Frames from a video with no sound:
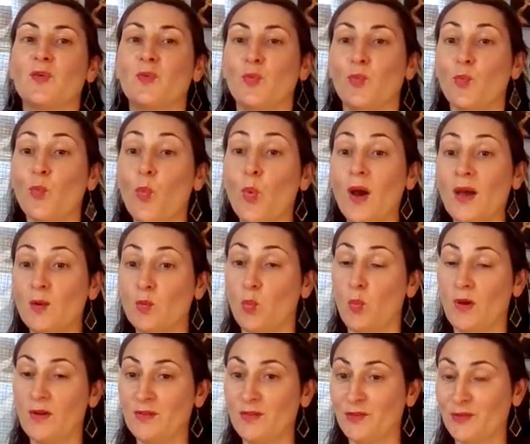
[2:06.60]
What
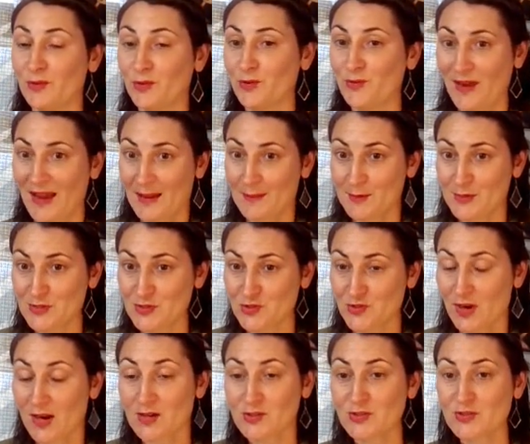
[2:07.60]
wonderful grammar
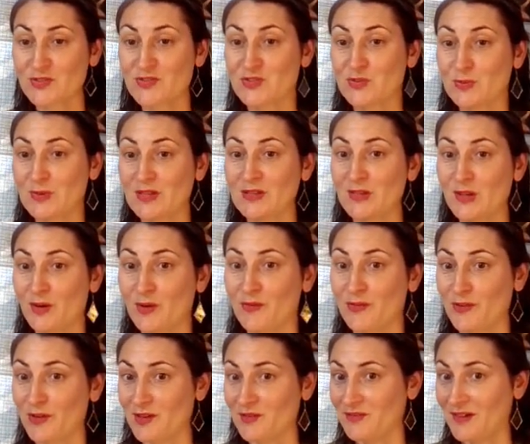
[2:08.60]
structures do we know
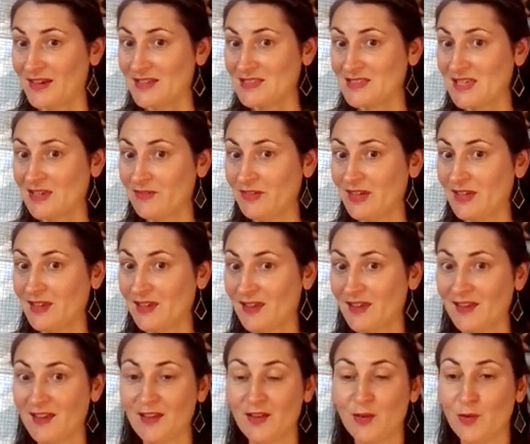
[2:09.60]
for advice giving?
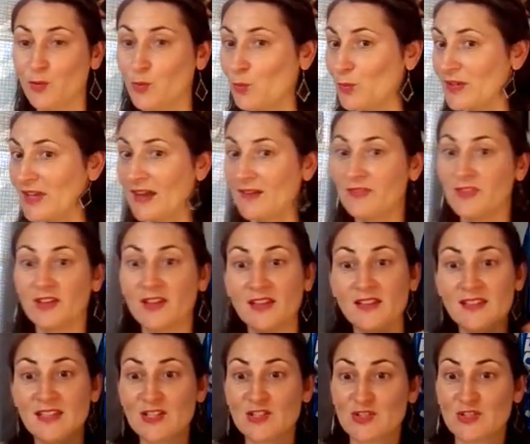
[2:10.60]
We have the
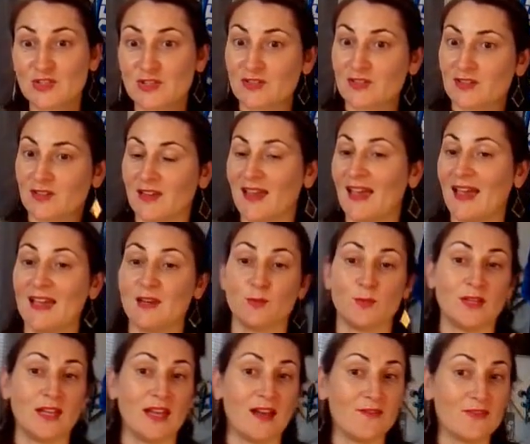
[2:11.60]
conditional and
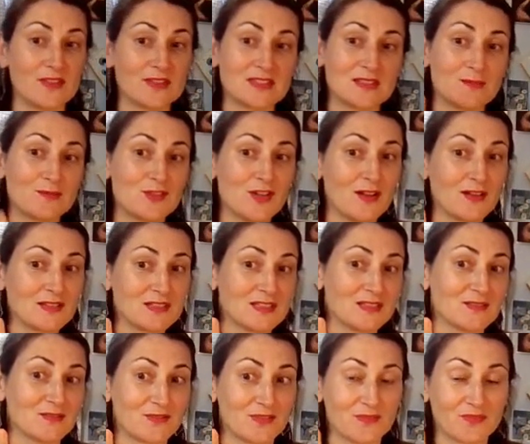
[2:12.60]
we have the
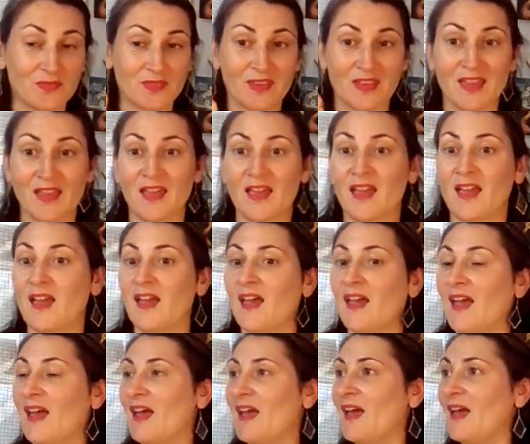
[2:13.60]
subjunctive.
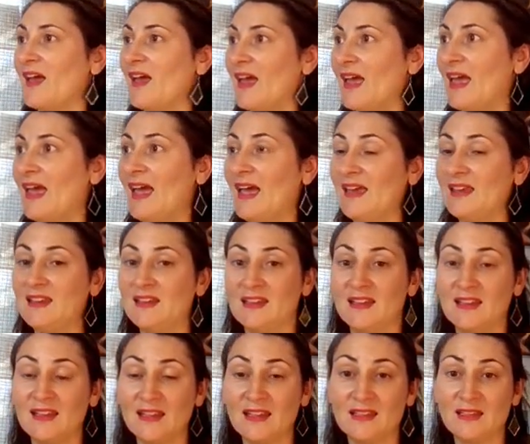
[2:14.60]
And
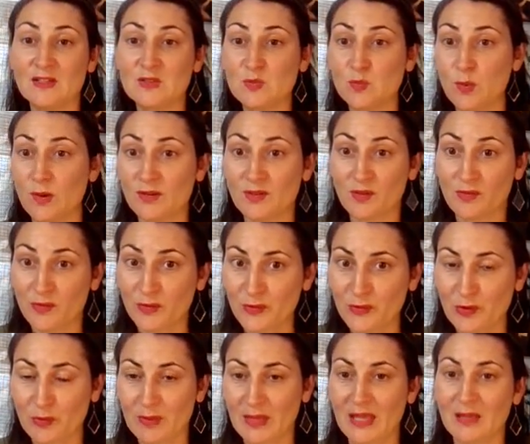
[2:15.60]
it is wonderful
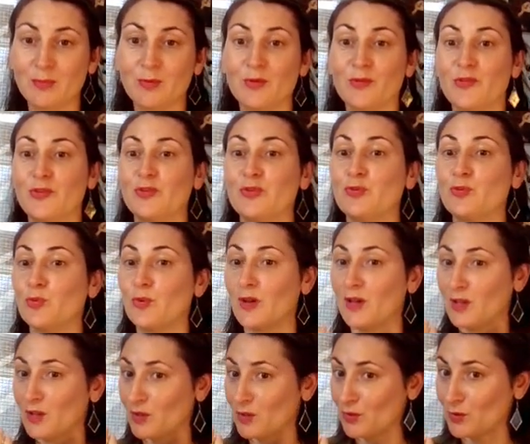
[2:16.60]
to be able to
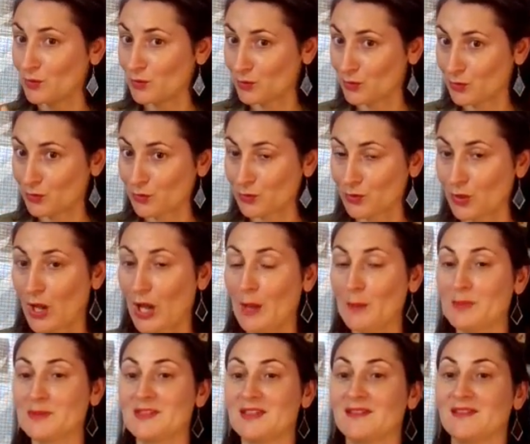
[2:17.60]

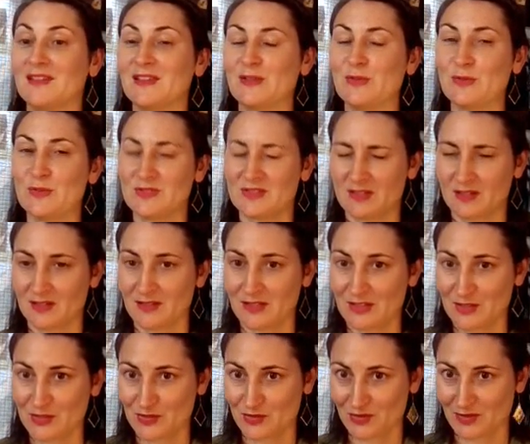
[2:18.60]
competently use the
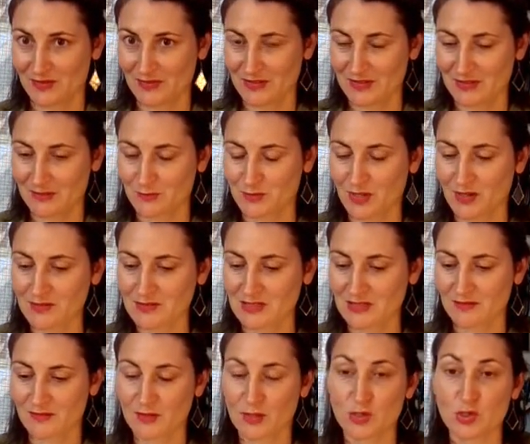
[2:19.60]
conditional and the
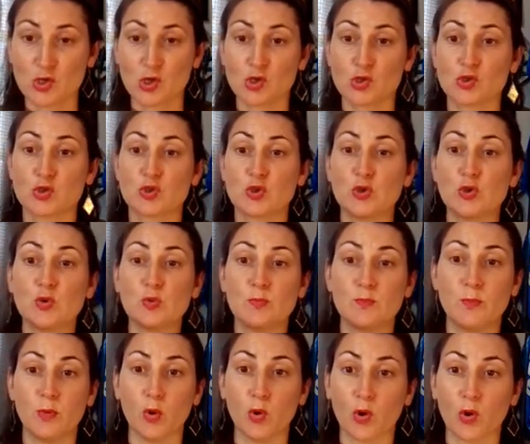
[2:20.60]
subjunctive. Tu
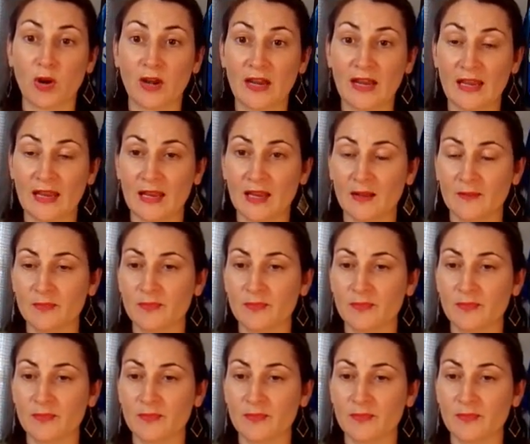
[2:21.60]
pourrais,